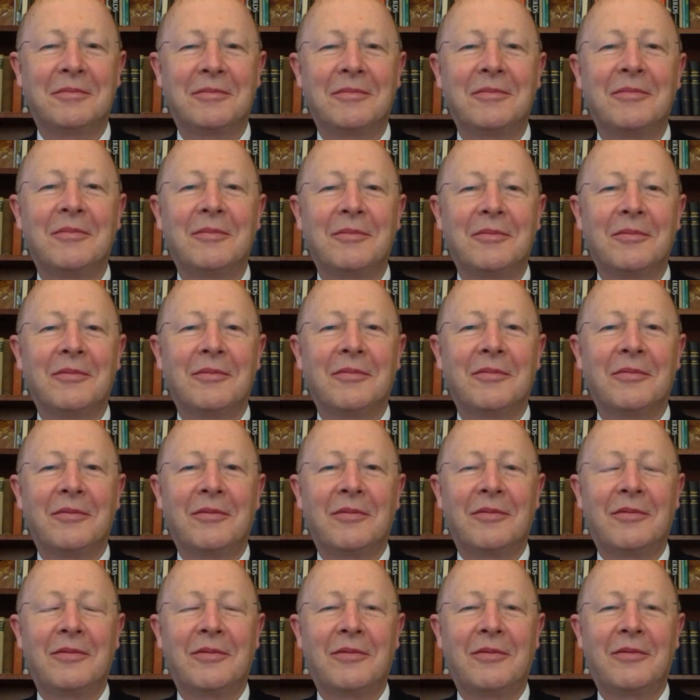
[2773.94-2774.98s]

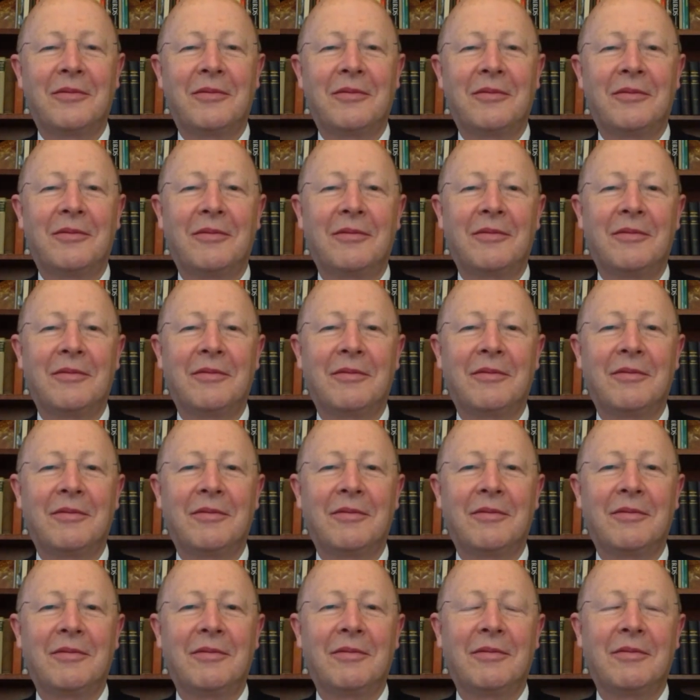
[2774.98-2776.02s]

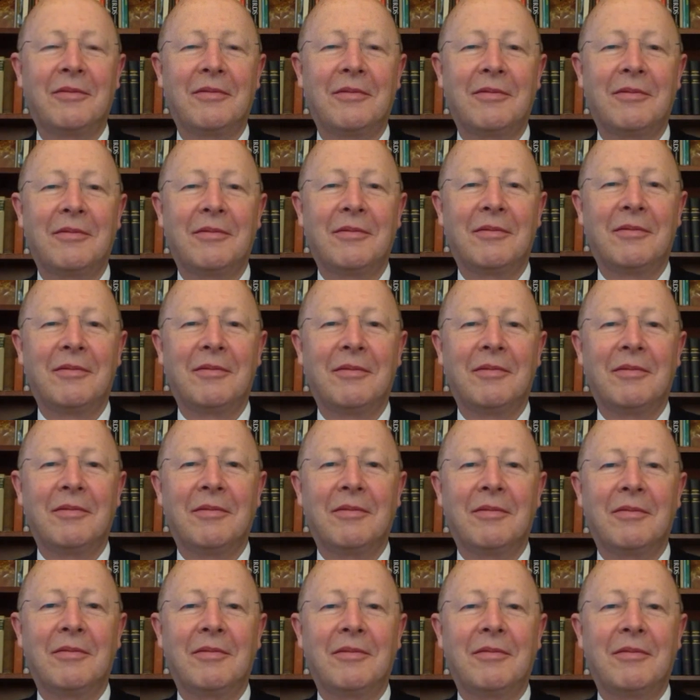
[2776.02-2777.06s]

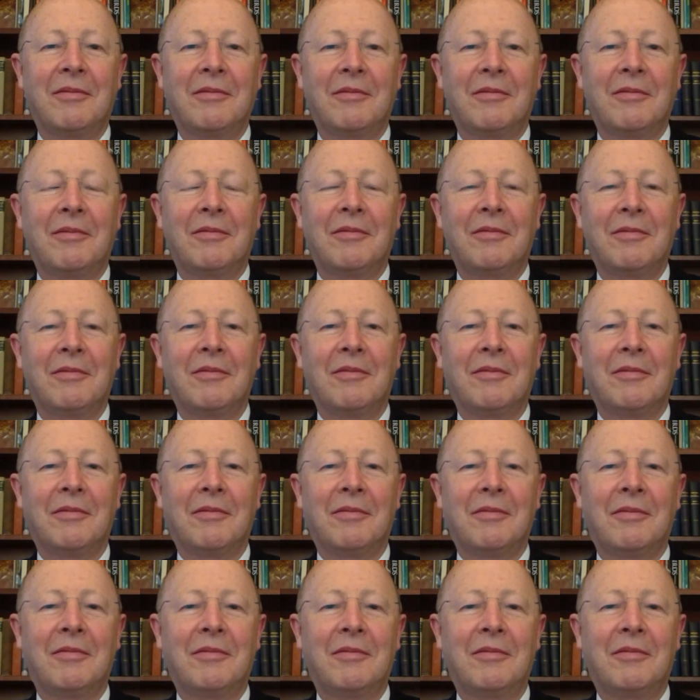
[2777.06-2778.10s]

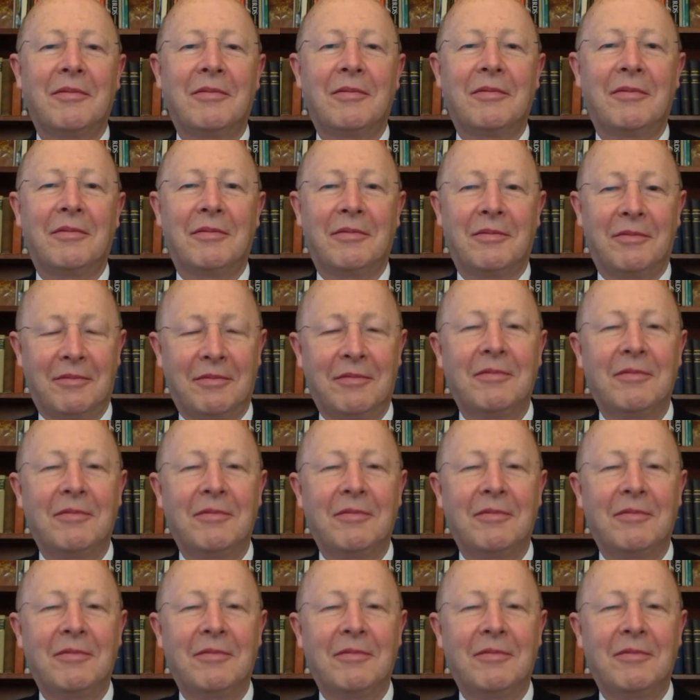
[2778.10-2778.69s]
This person isn't speaking.